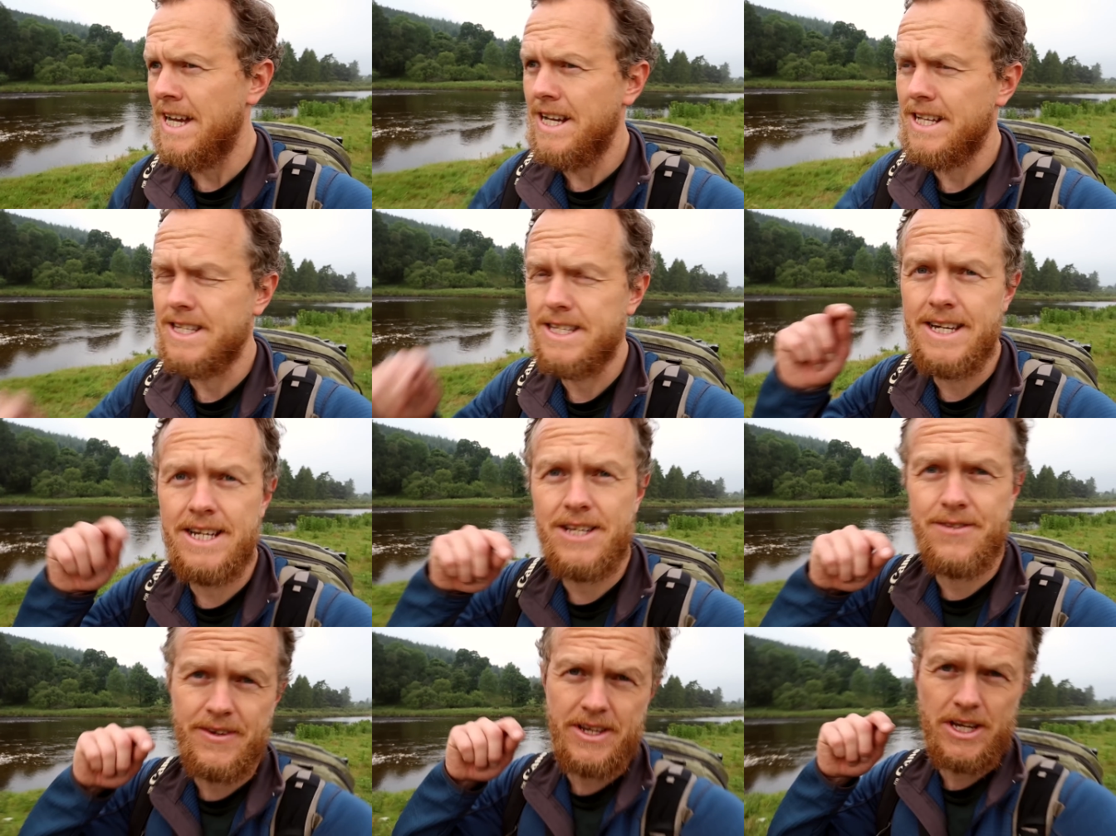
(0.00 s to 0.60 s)
In
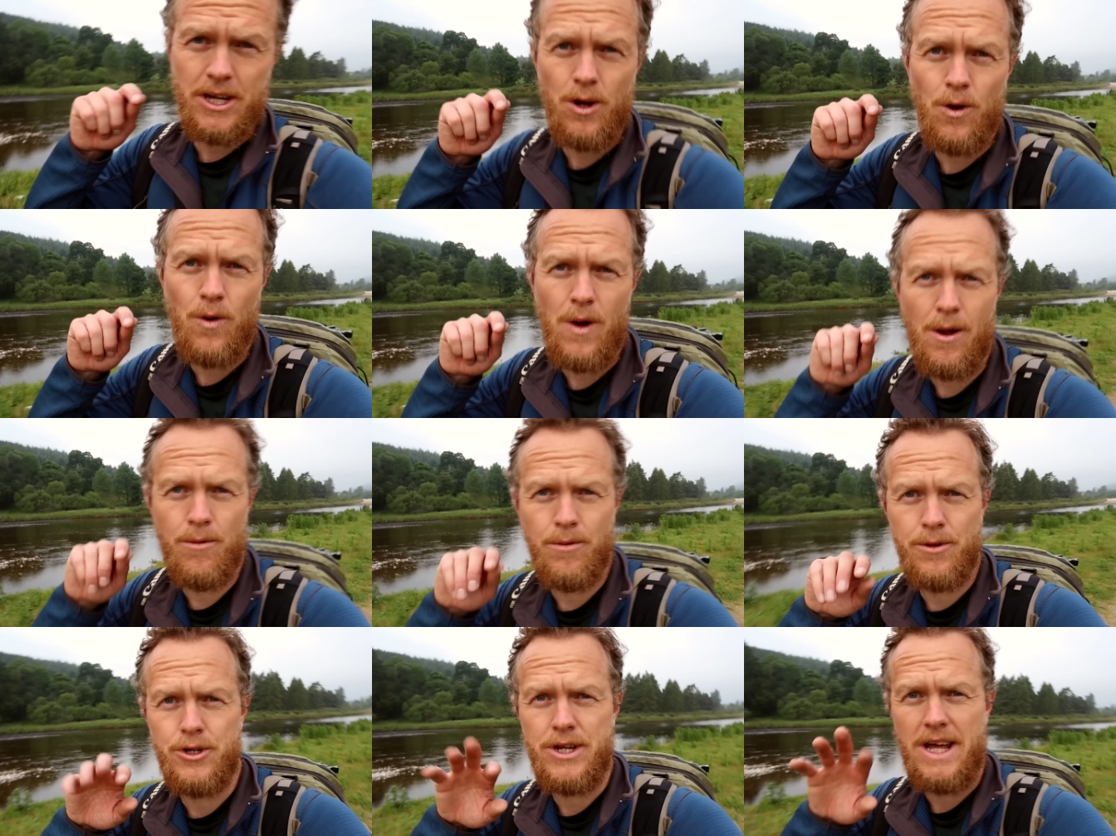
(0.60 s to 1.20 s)
today's video,
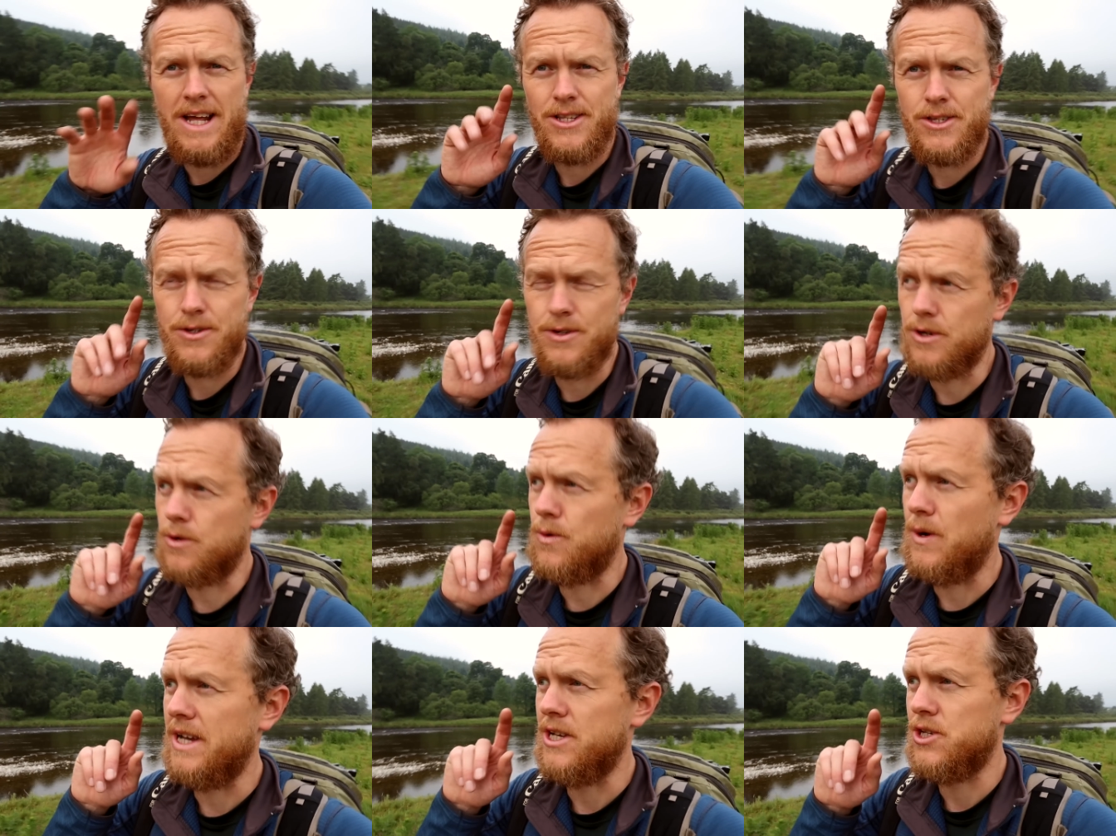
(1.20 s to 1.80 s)
I wanted to answer a
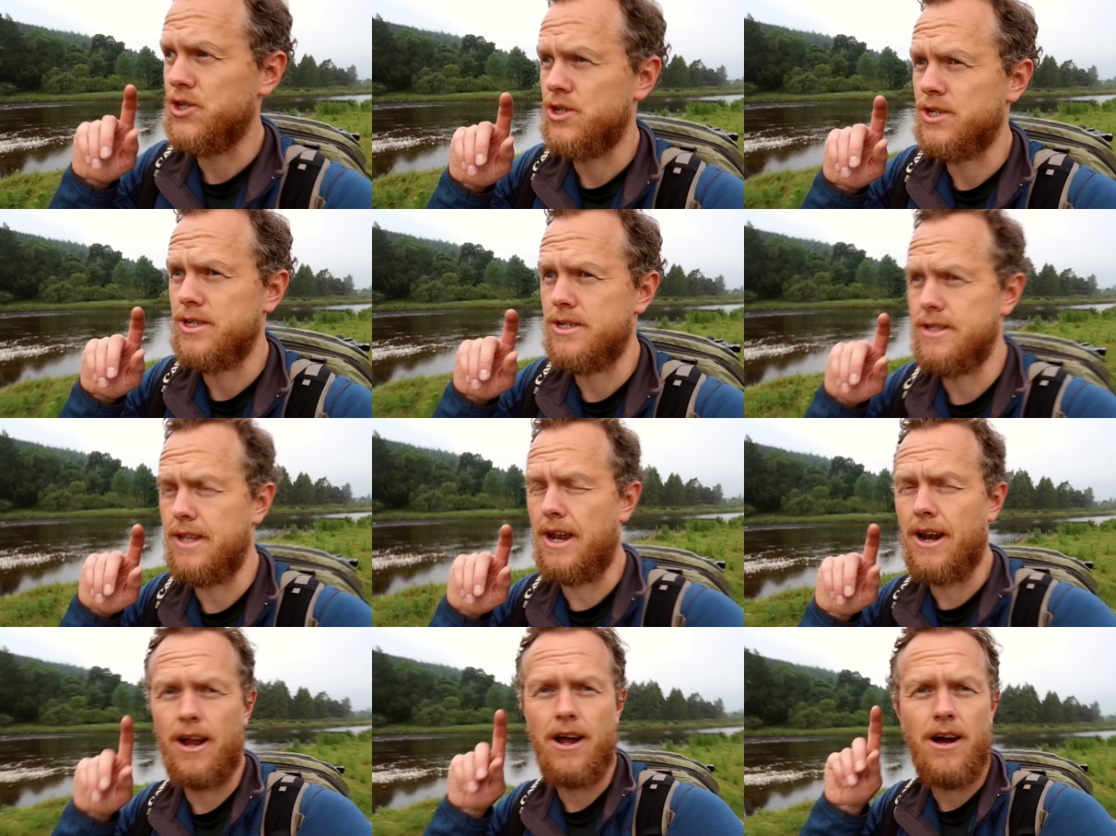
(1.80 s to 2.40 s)
question
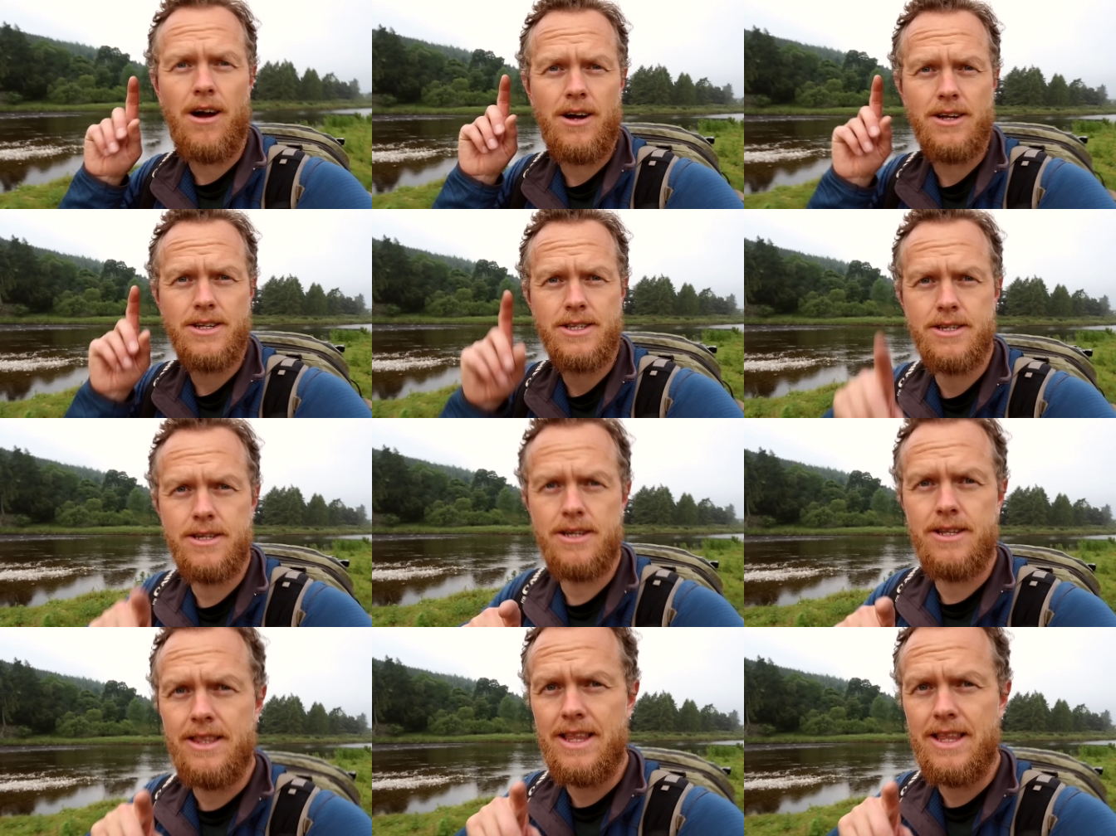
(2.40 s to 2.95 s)
that I got